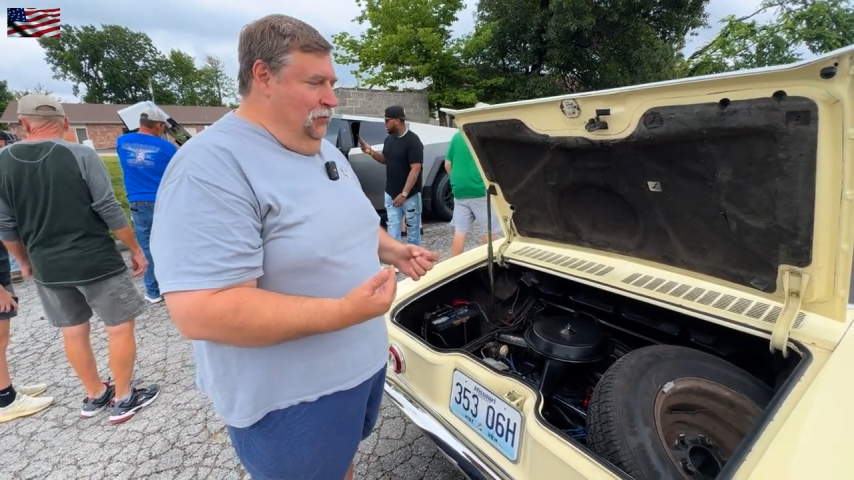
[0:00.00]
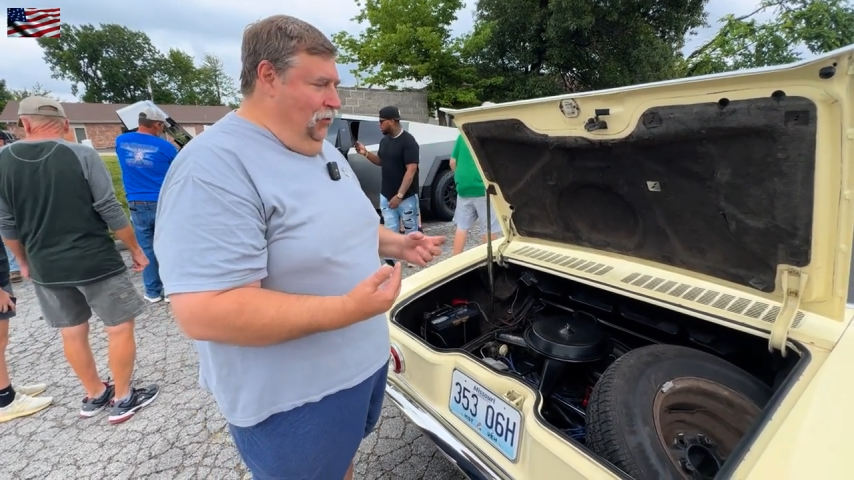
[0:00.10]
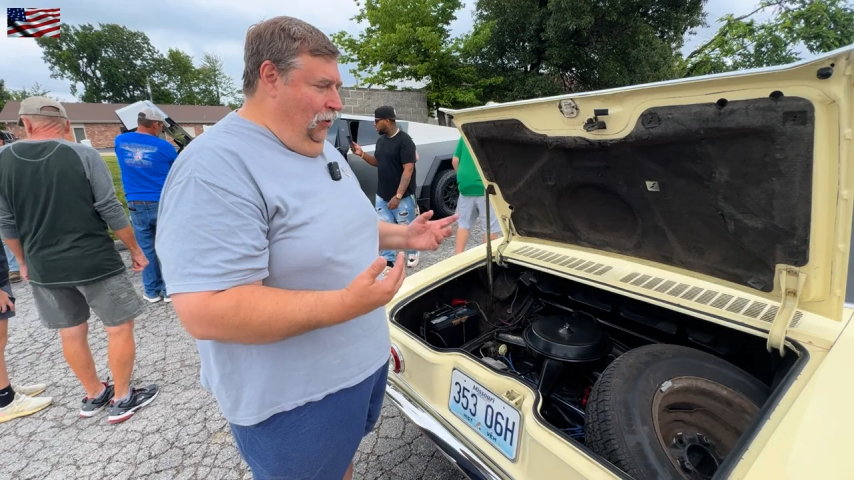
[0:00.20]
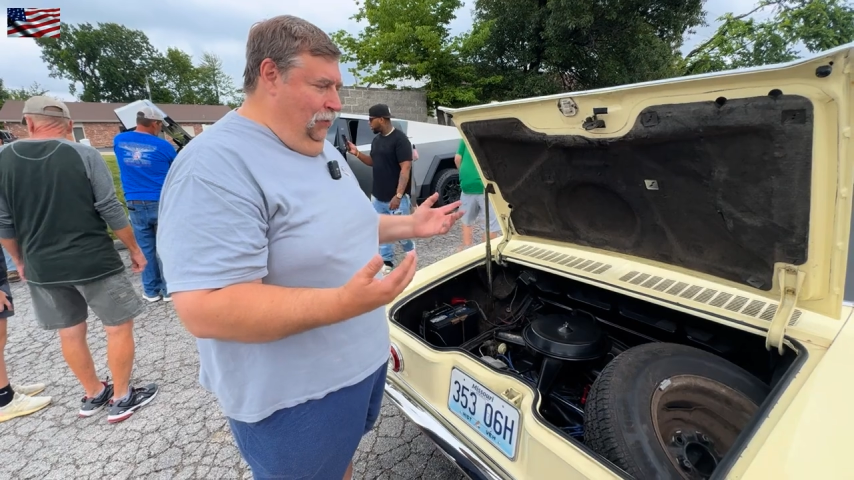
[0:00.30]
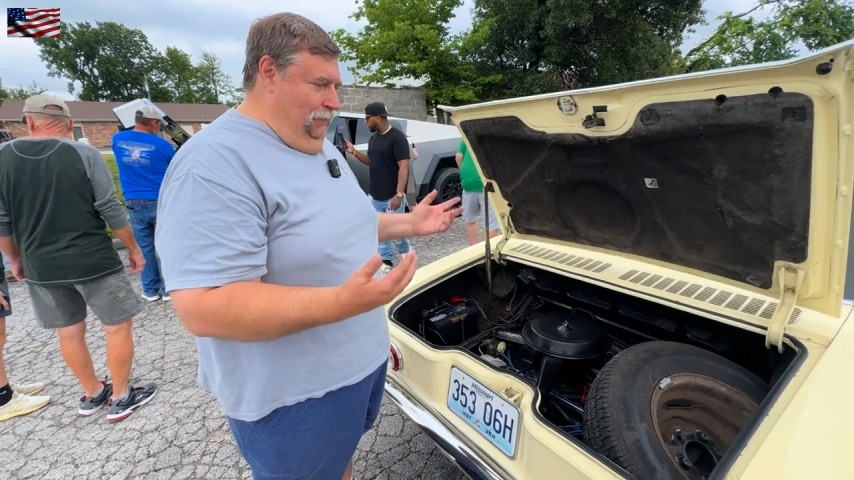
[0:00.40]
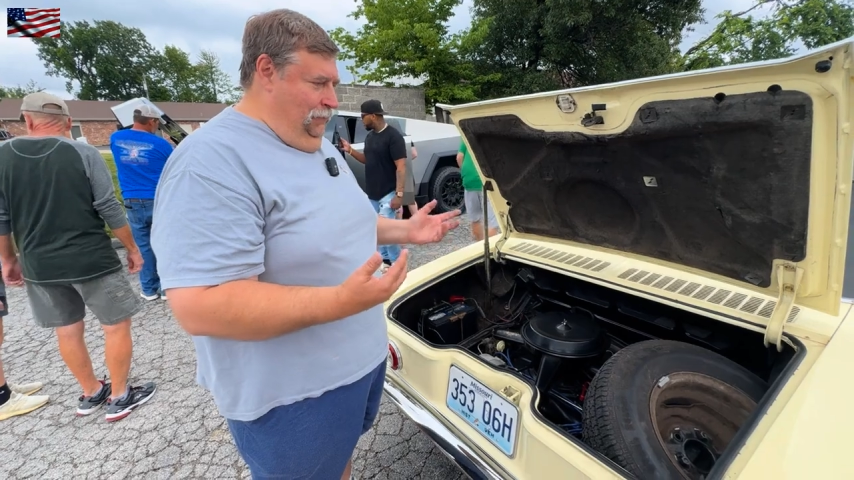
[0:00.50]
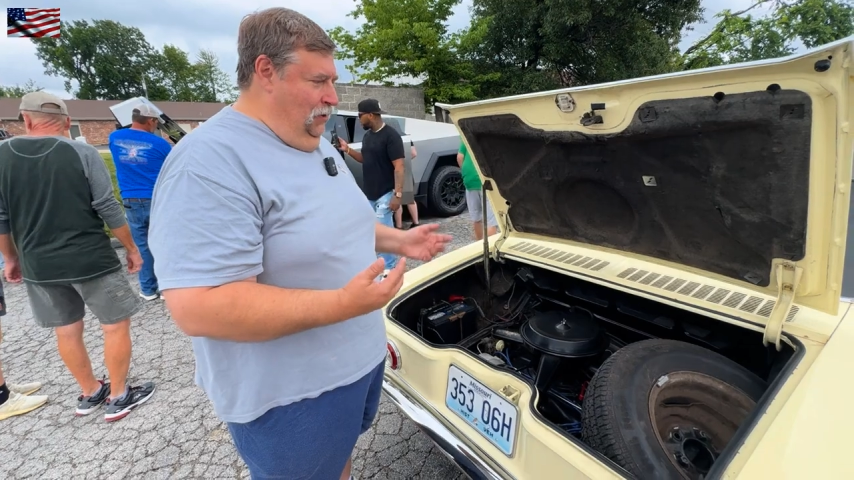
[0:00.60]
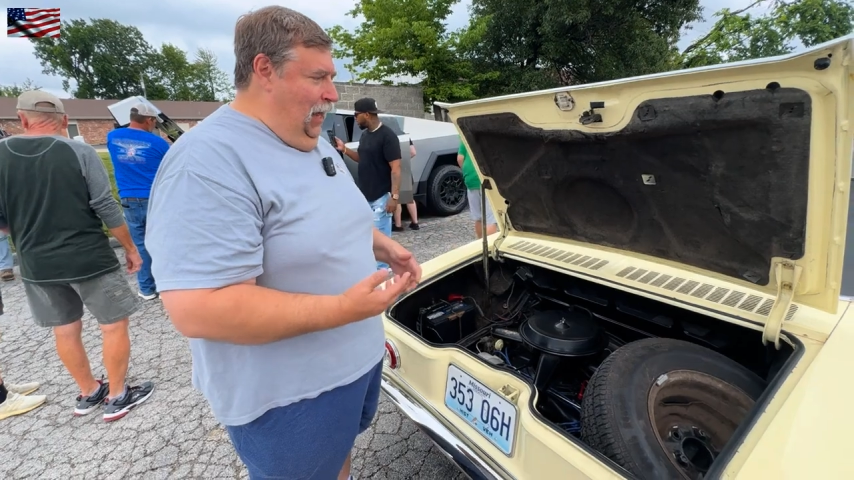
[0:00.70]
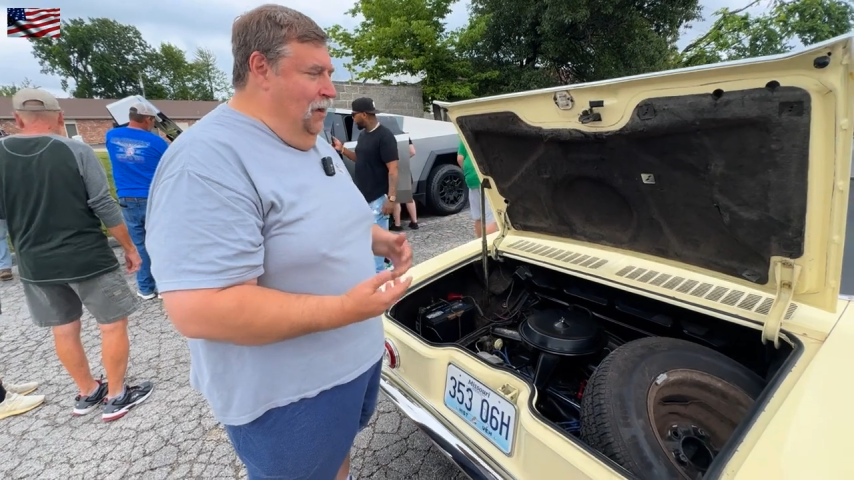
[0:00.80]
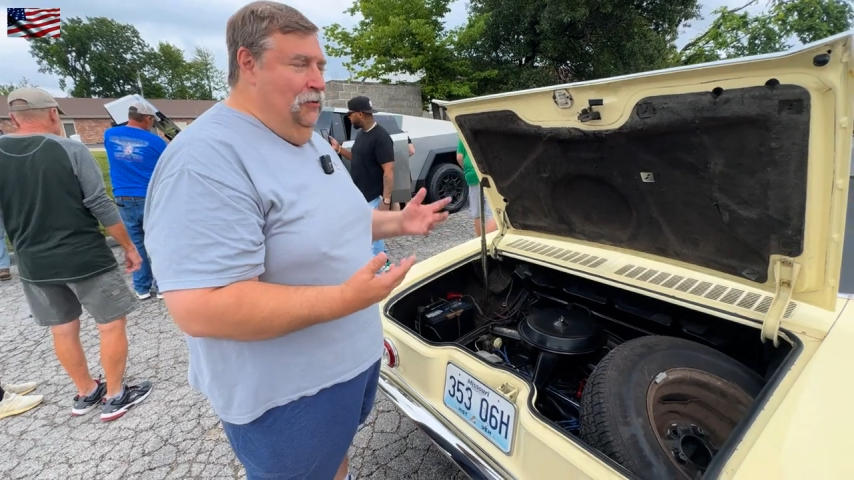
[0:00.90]
So
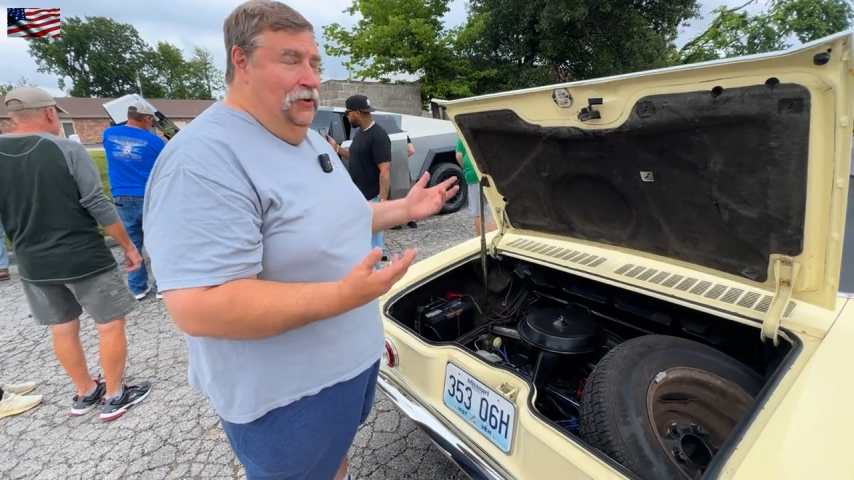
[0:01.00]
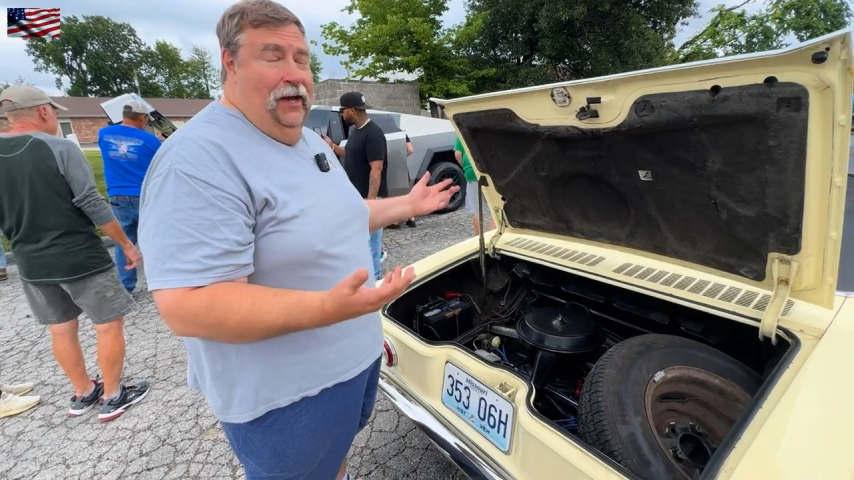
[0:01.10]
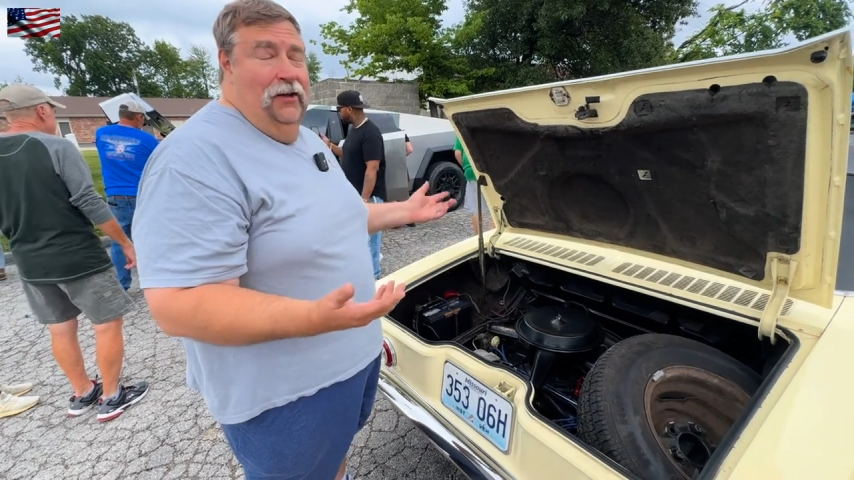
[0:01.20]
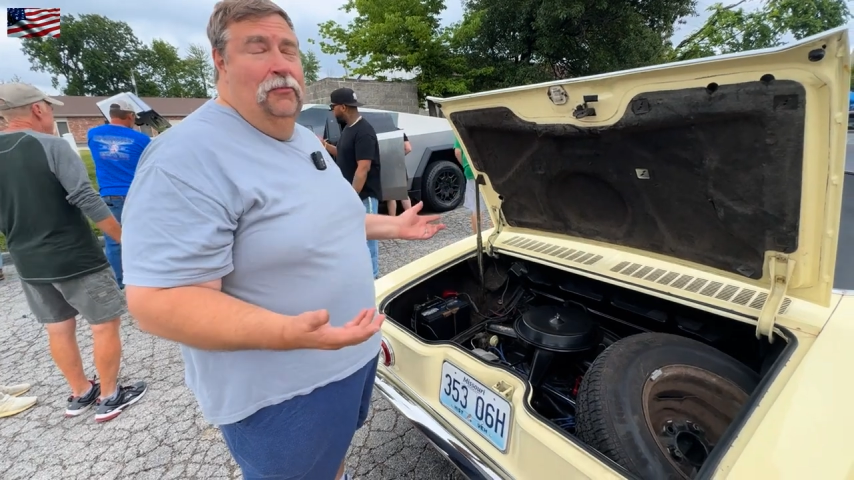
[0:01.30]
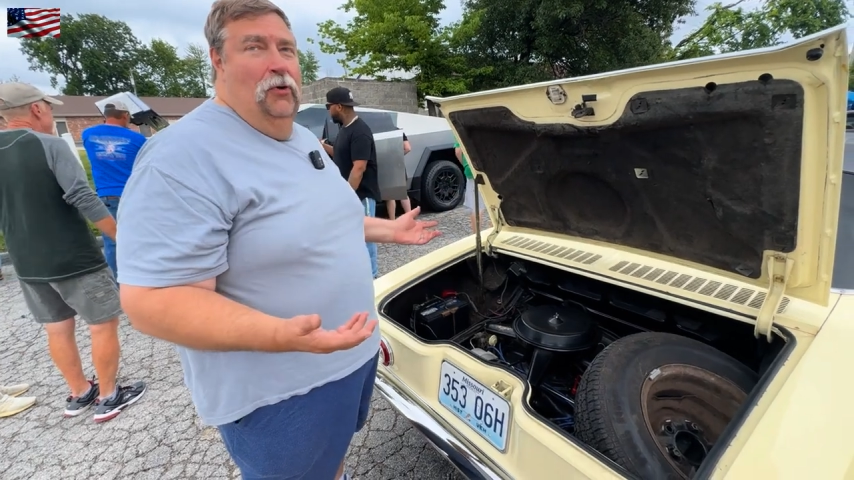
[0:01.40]
to advertise